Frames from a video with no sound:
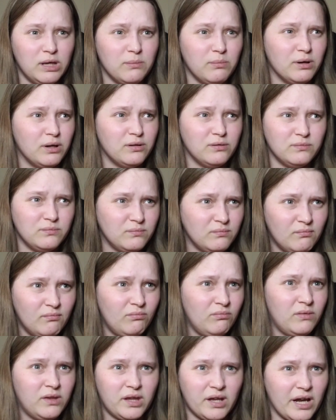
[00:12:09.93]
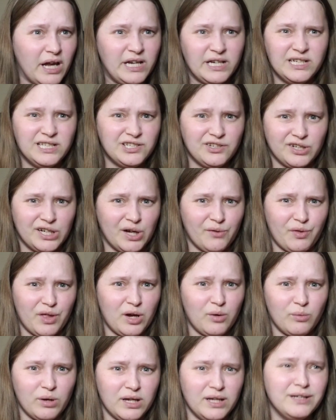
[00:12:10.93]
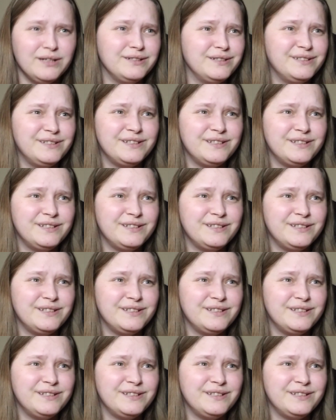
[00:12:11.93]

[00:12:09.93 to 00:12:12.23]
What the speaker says: but I didn't turn out that way.